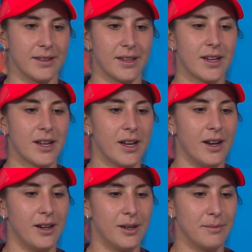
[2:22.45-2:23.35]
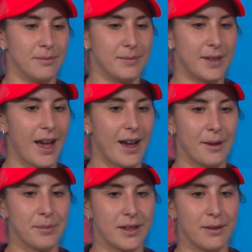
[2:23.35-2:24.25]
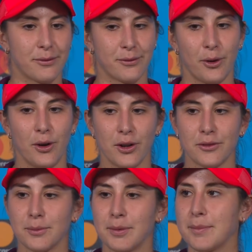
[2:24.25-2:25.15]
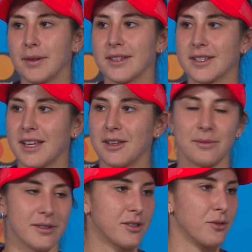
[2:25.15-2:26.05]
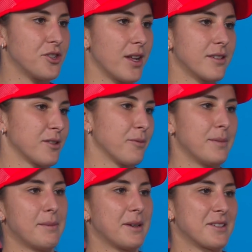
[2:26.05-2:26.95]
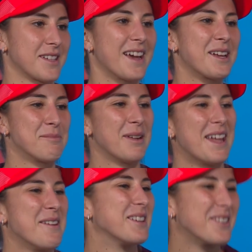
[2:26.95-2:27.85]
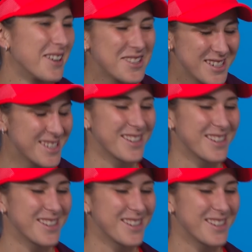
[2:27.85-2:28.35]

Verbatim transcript: And um, yeah, I believe all of the people in the stadium are so jealous of me because I can play with Roger.